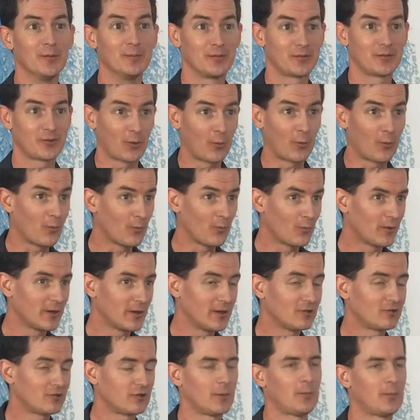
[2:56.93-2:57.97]
So what
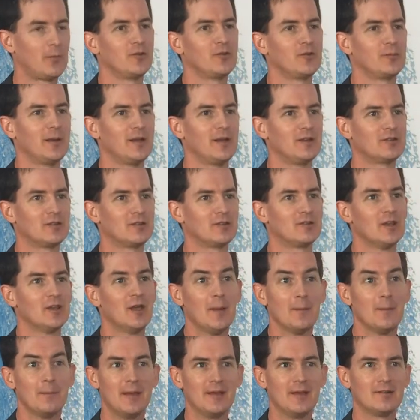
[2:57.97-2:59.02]
is SharePoint Spaces?
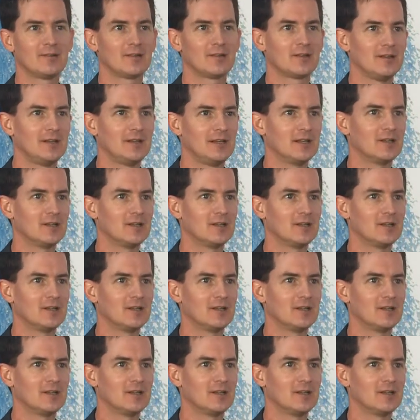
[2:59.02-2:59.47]
Basically,